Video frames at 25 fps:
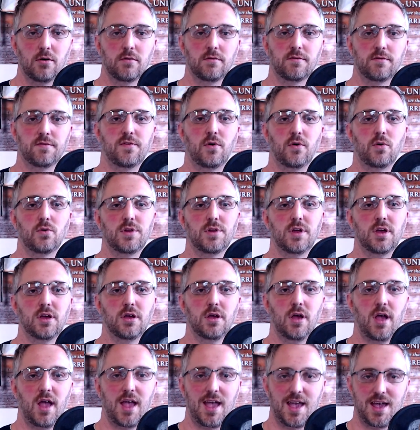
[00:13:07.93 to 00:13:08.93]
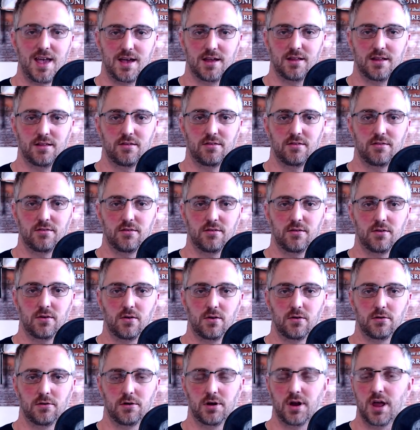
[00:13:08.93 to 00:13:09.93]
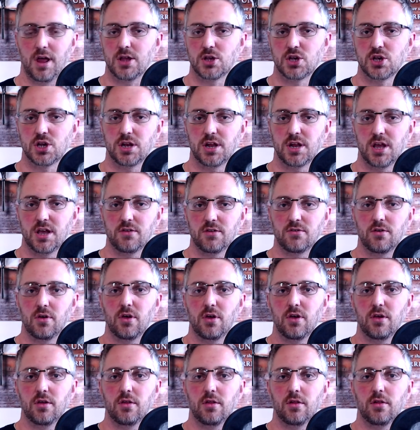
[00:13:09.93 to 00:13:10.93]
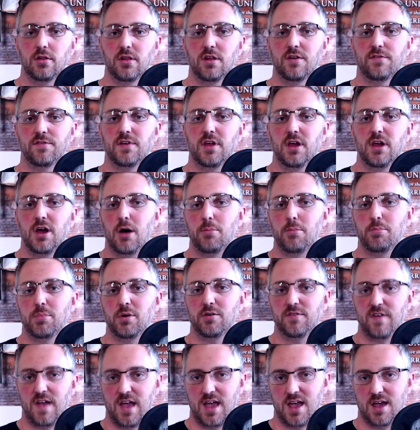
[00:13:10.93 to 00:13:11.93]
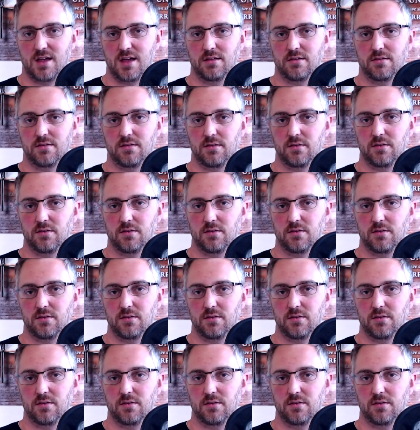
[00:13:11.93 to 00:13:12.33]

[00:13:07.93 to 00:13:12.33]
Folding hands, or in ancient days, lifting up of hands.